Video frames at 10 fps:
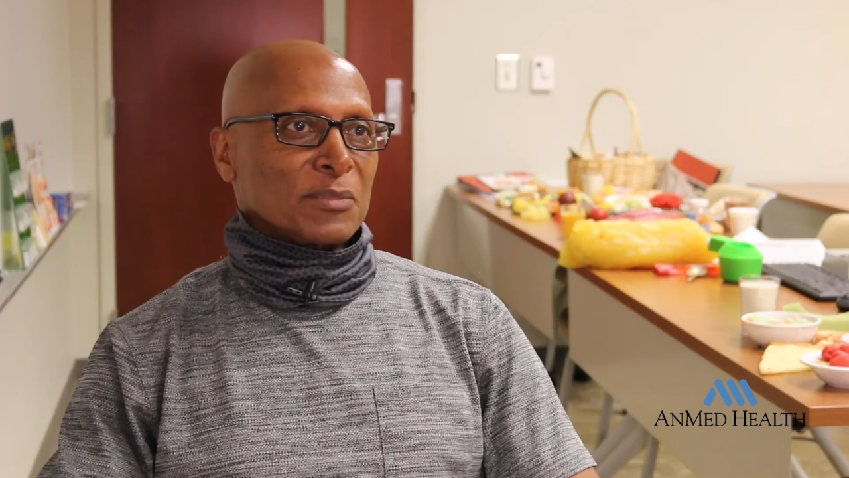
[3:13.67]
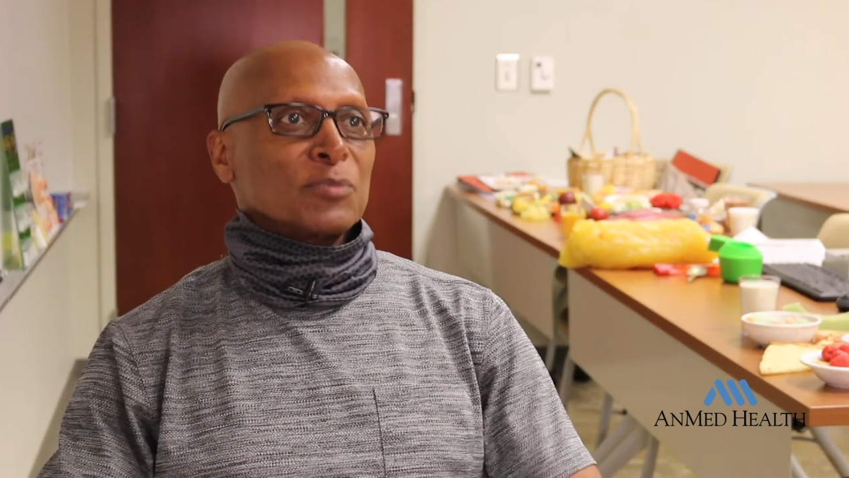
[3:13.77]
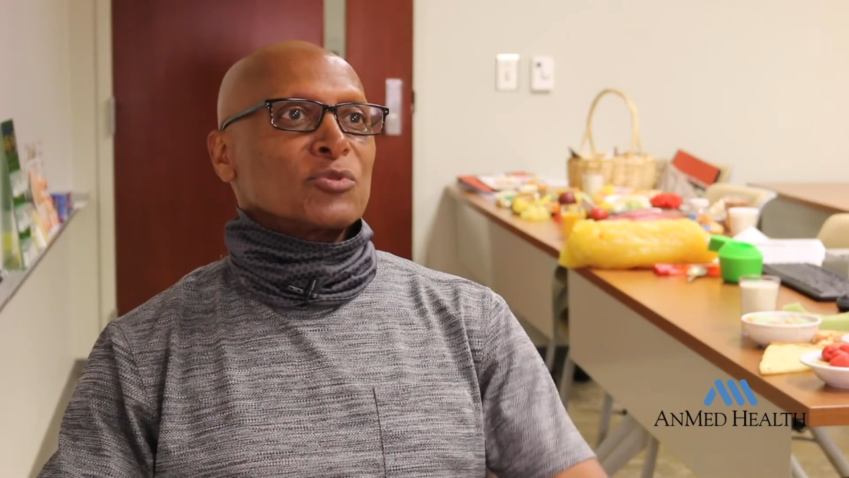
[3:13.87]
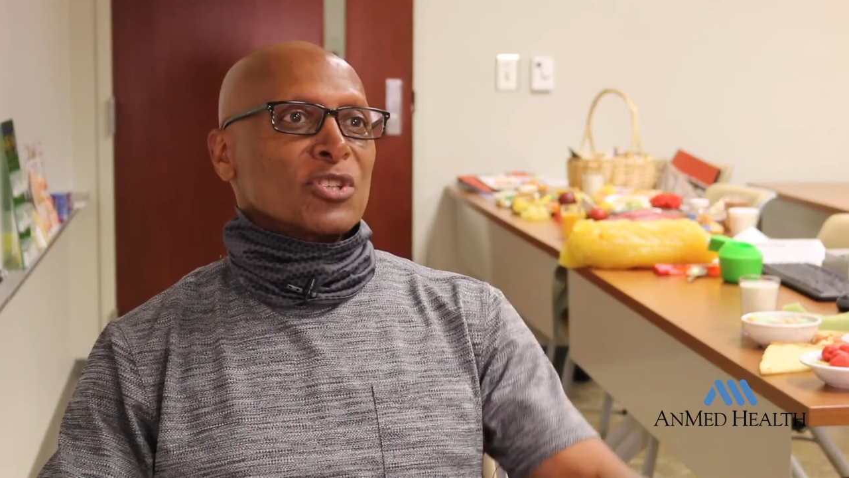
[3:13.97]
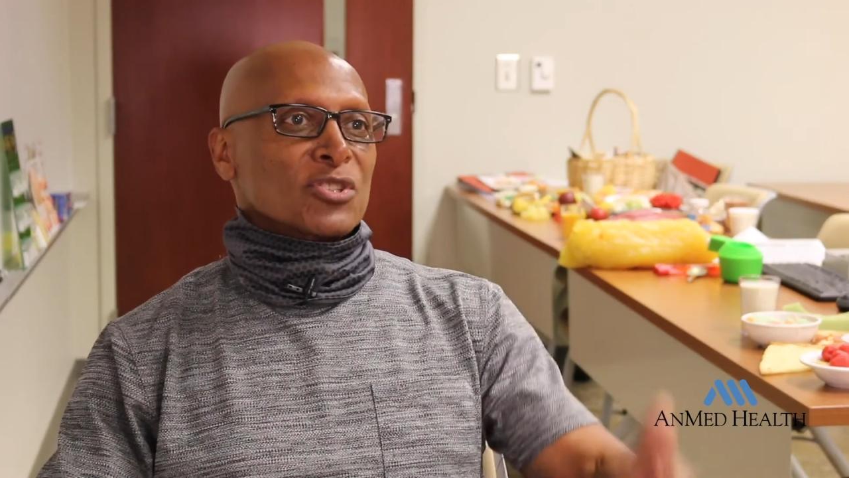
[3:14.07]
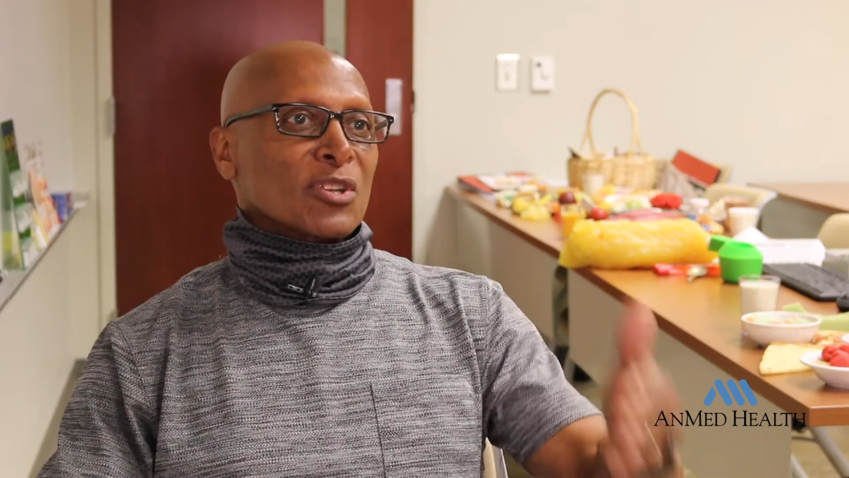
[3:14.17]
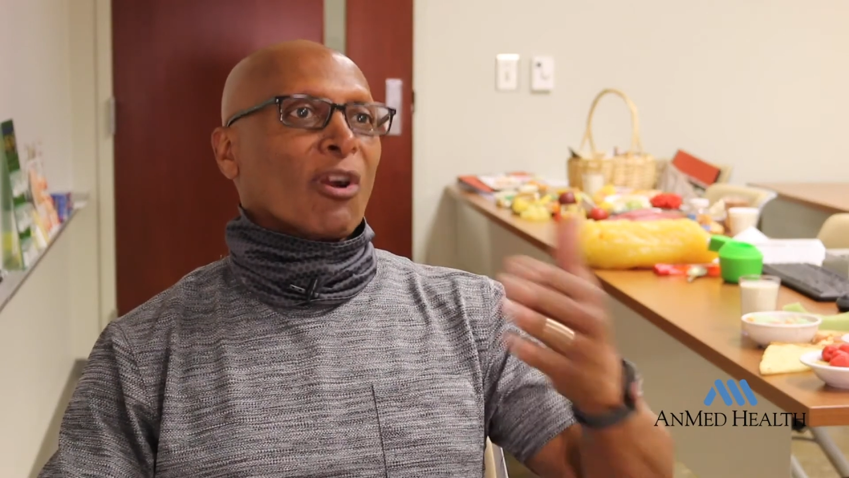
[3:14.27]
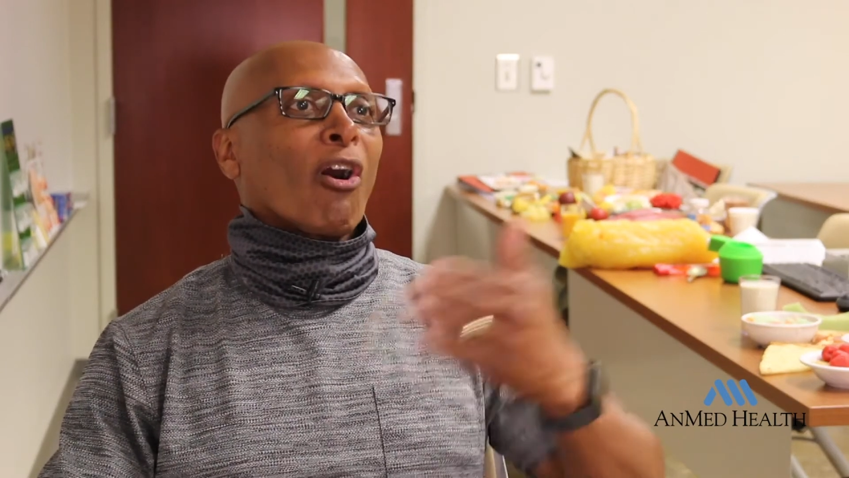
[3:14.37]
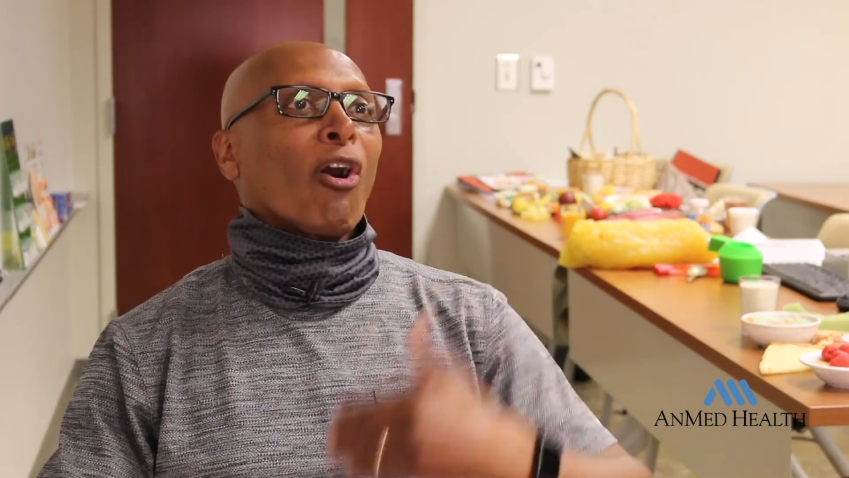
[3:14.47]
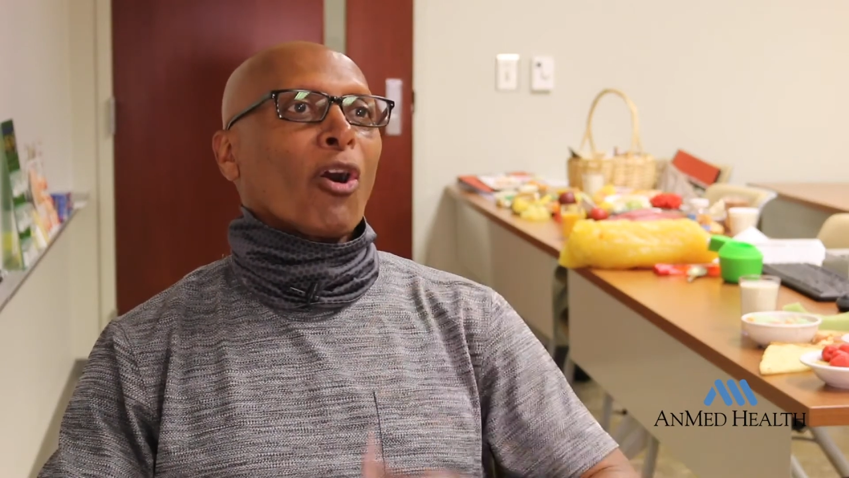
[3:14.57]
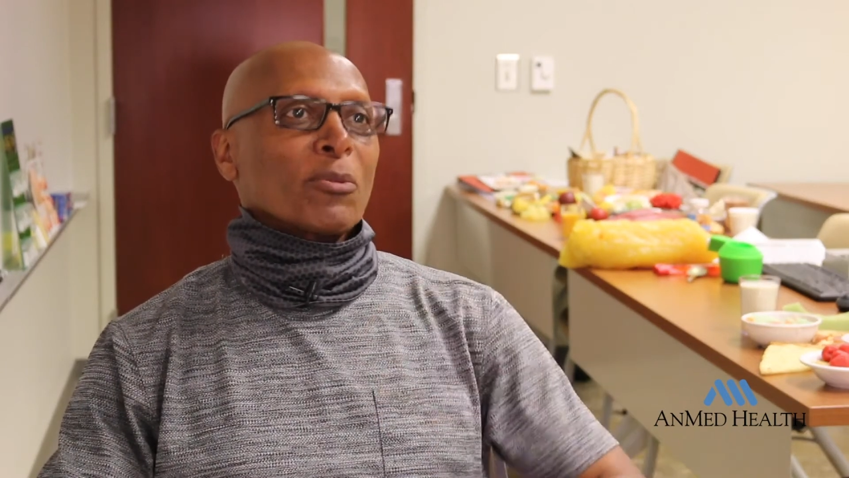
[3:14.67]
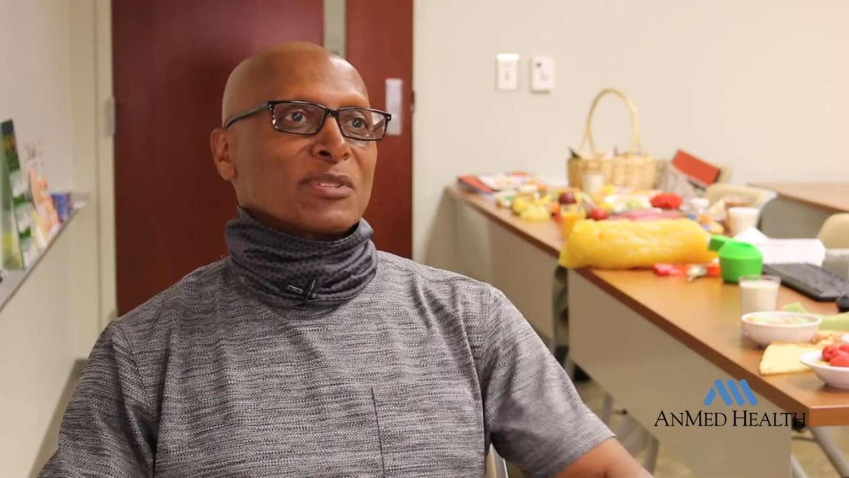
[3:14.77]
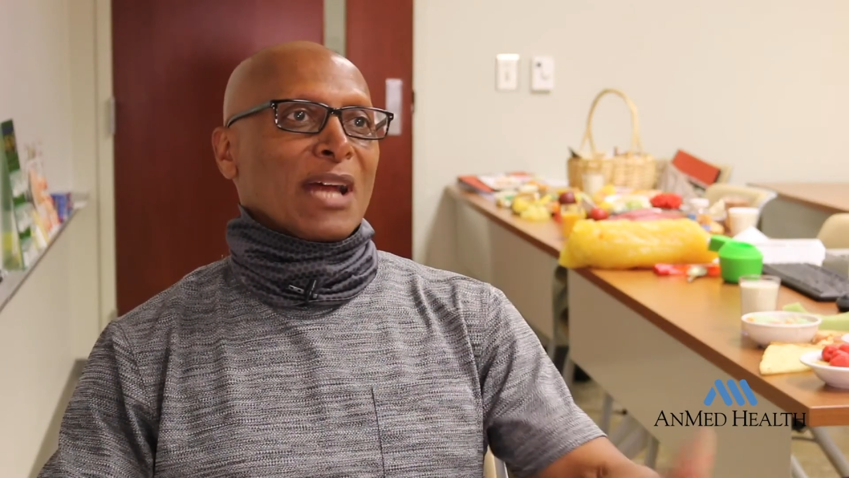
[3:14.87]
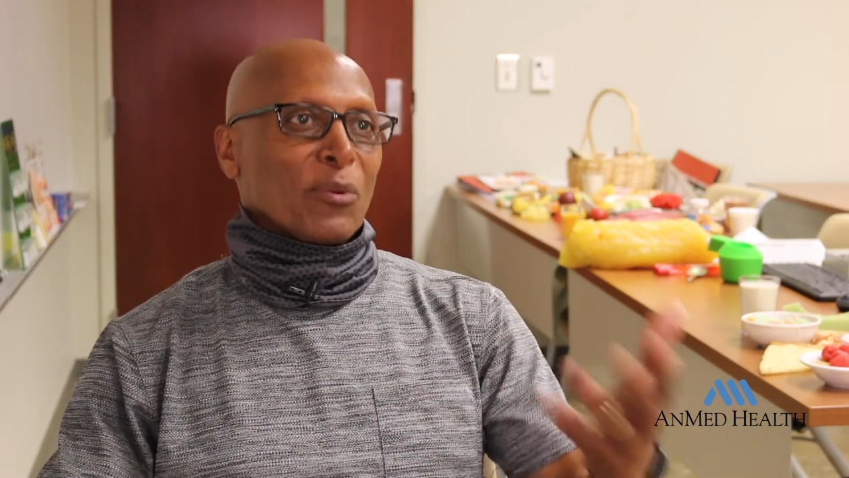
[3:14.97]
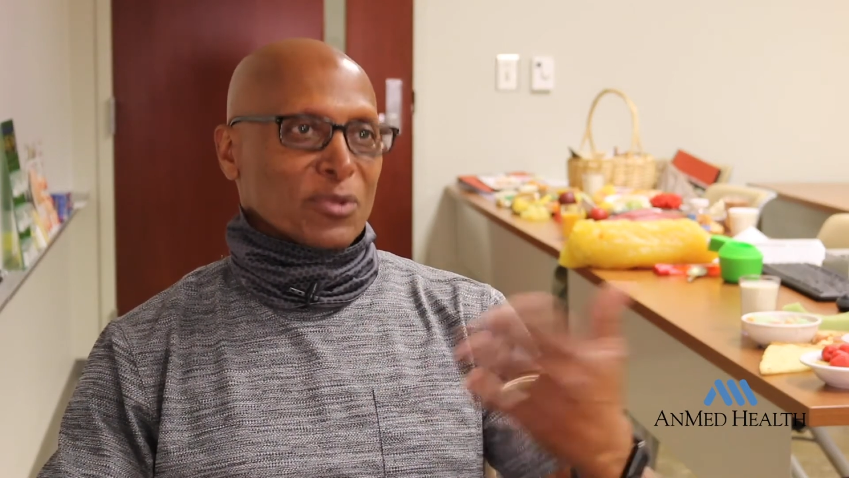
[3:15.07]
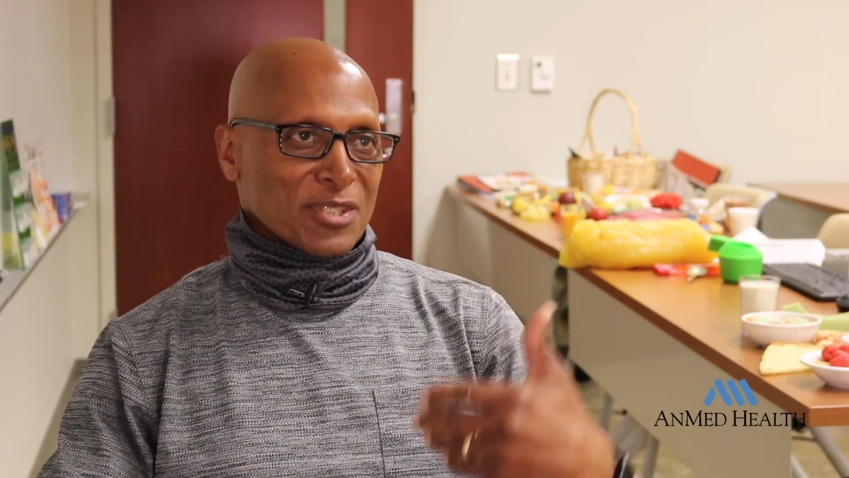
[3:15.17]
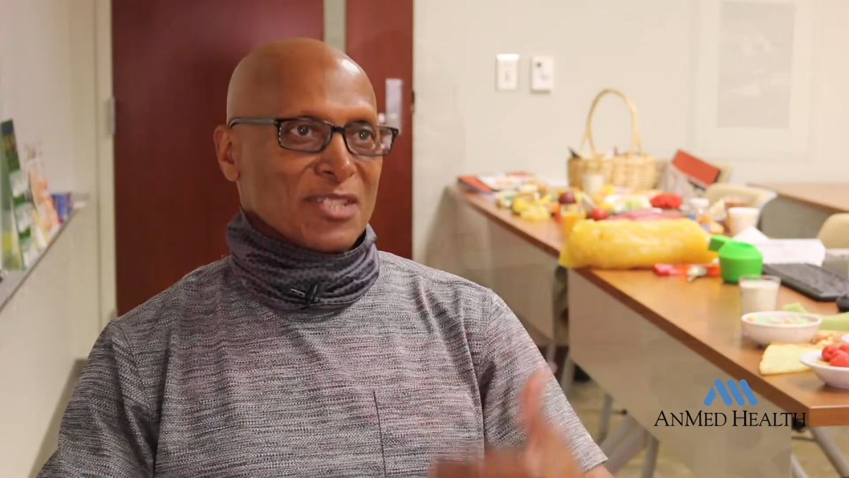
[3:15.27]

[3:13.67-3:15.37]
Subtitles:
It was just the carbs that I was